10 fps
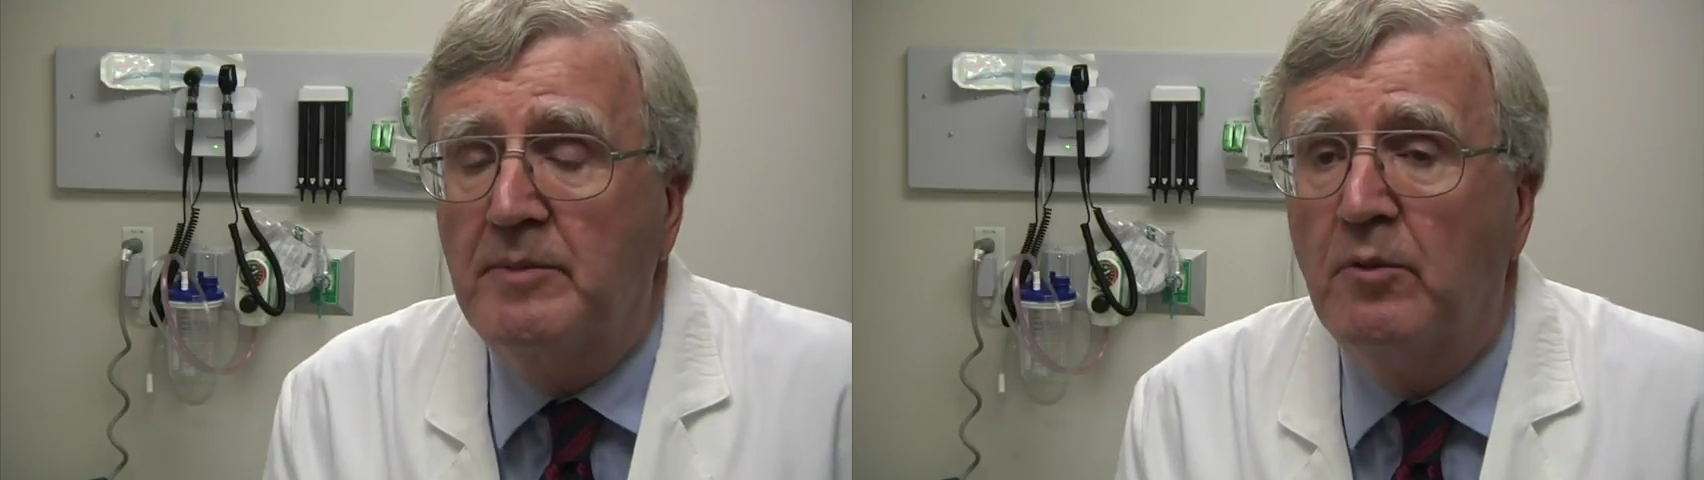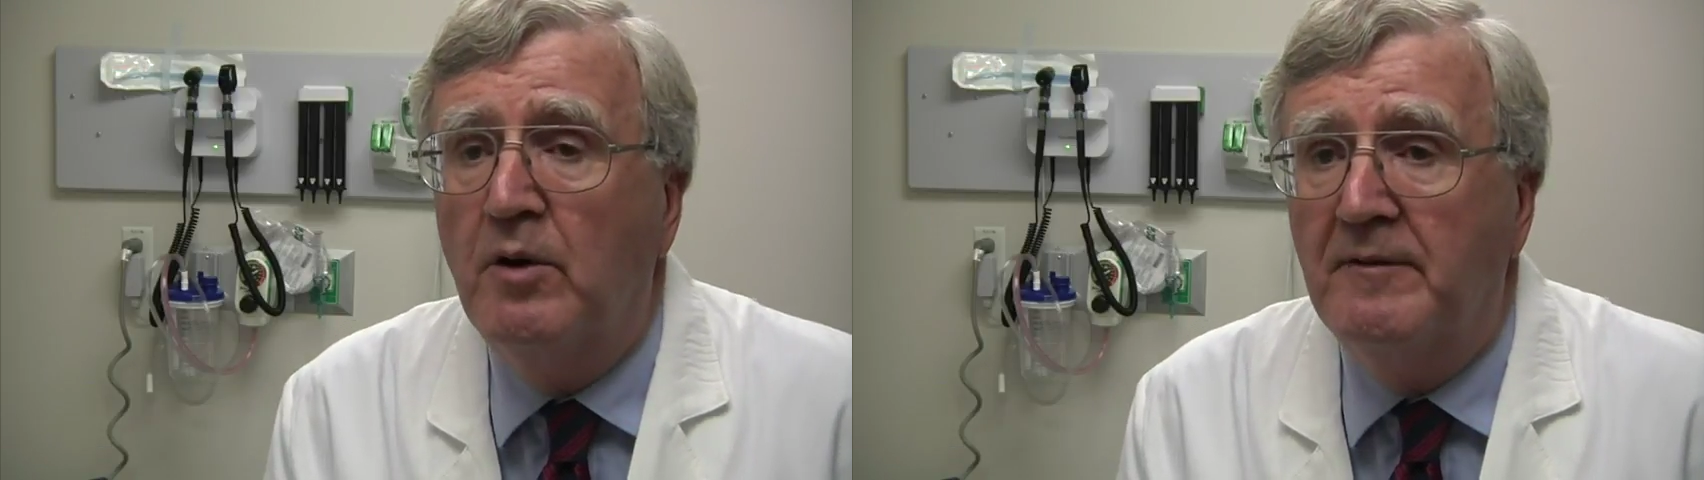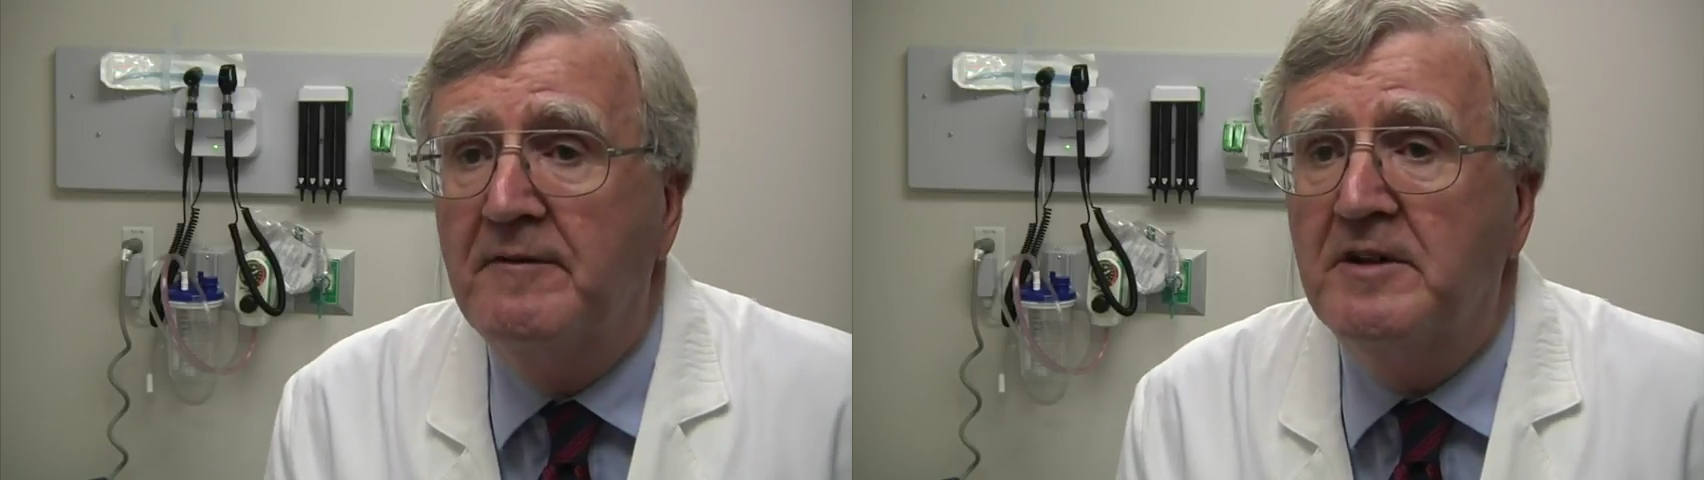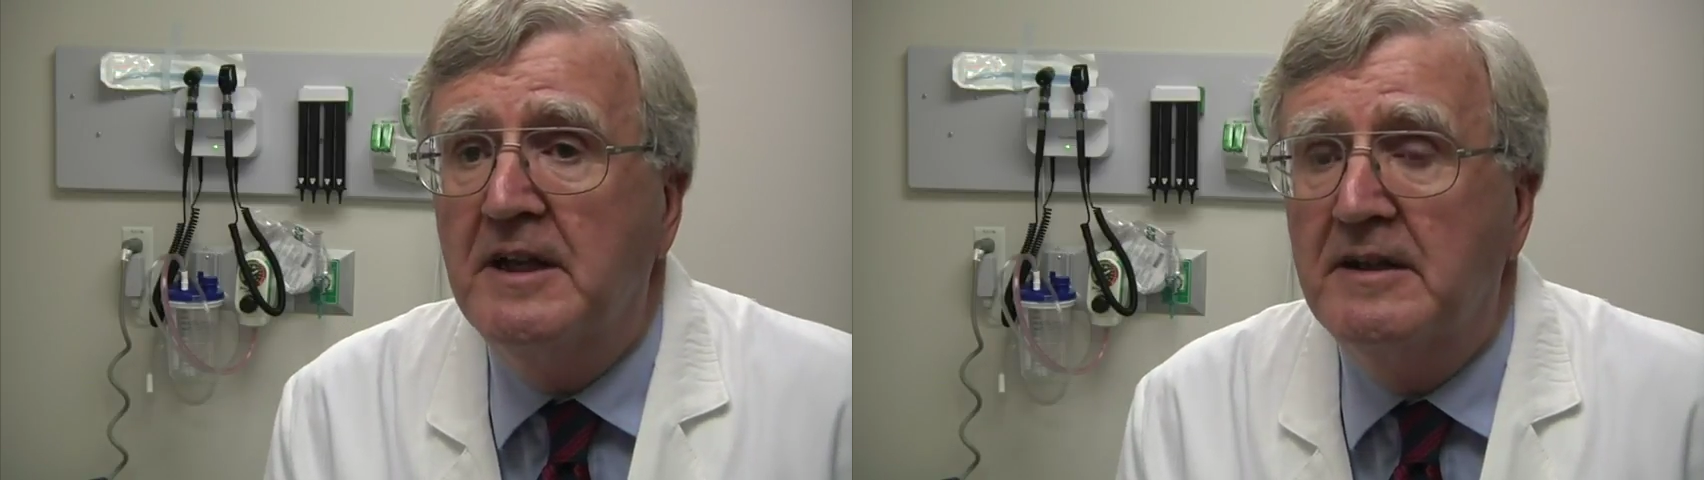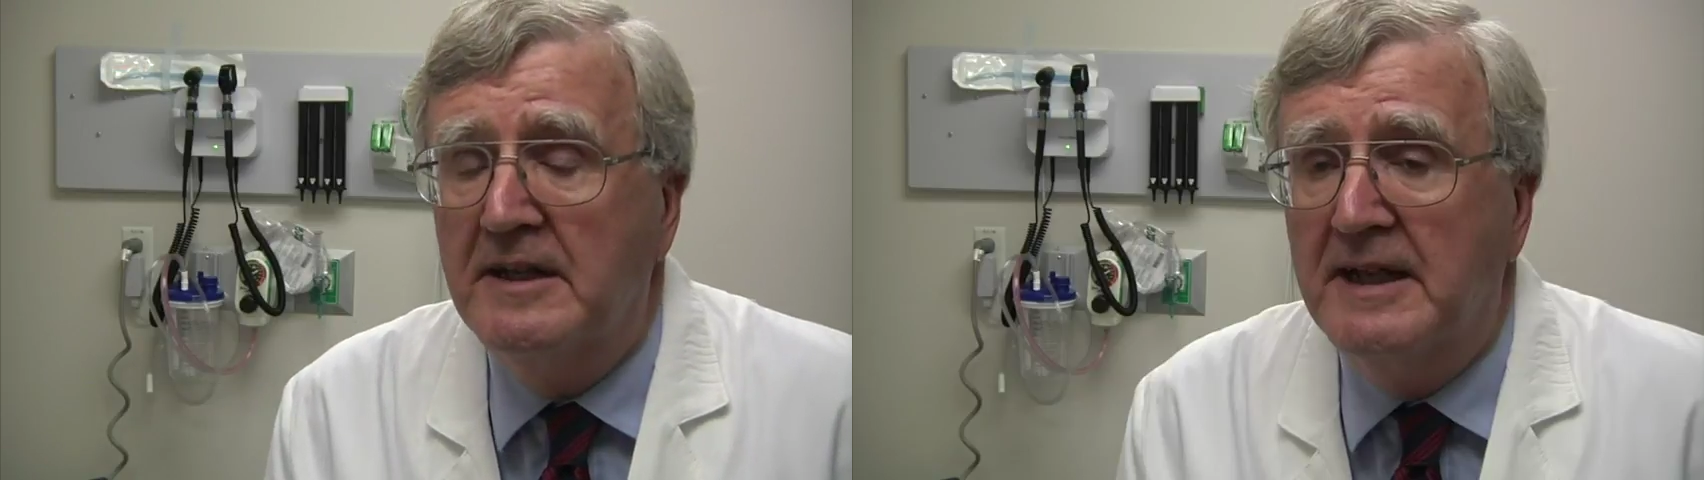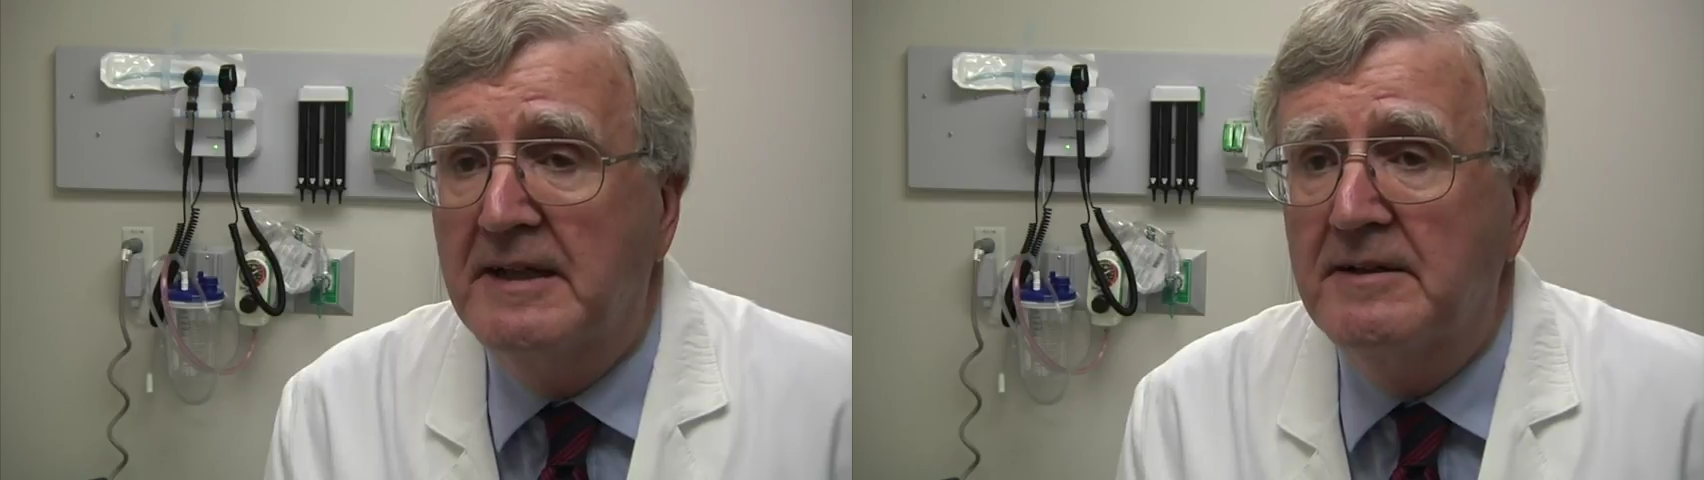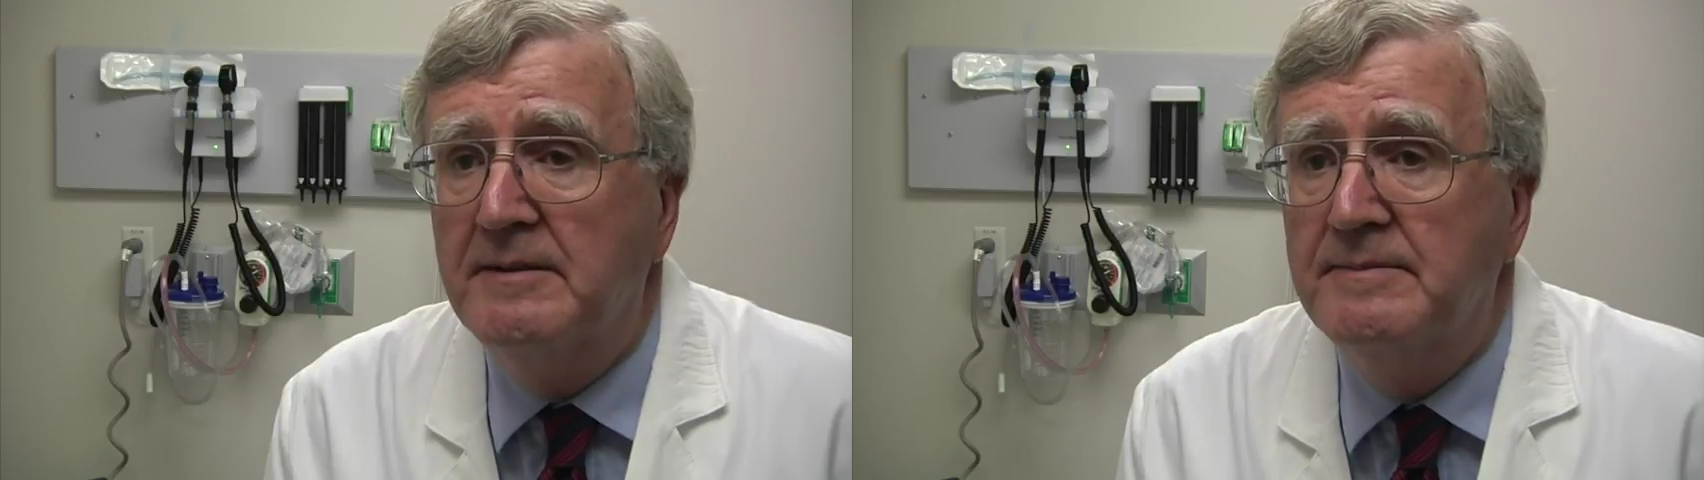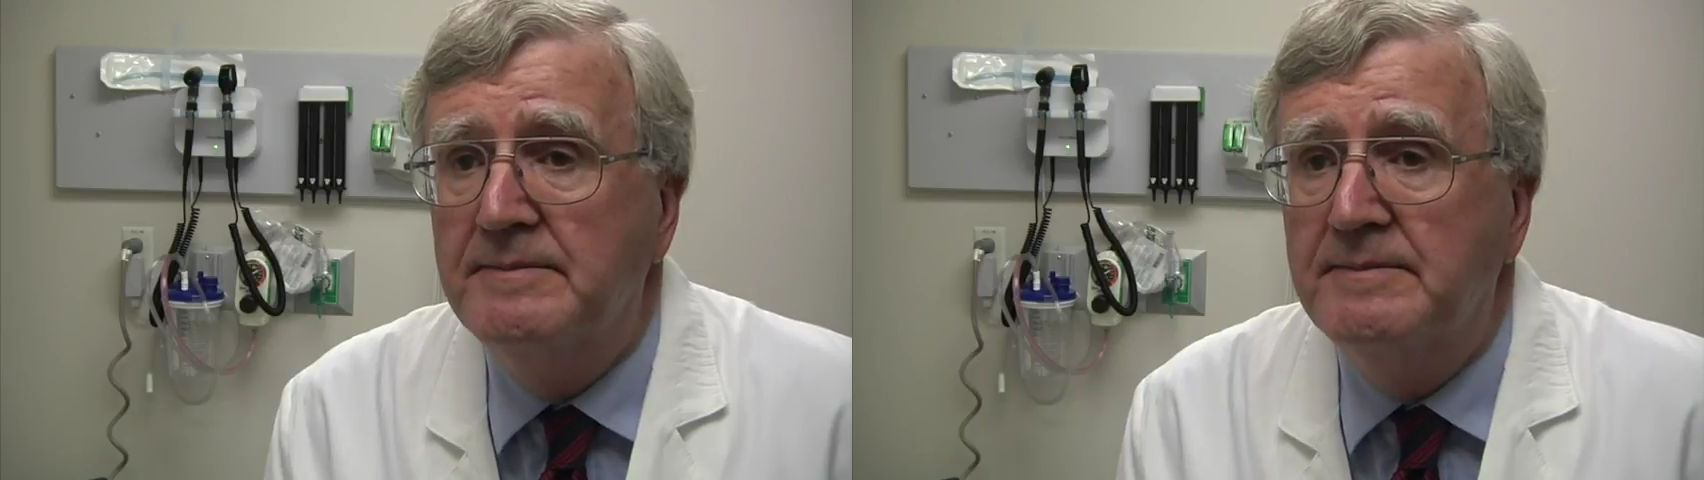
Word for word: by what we've seen to date.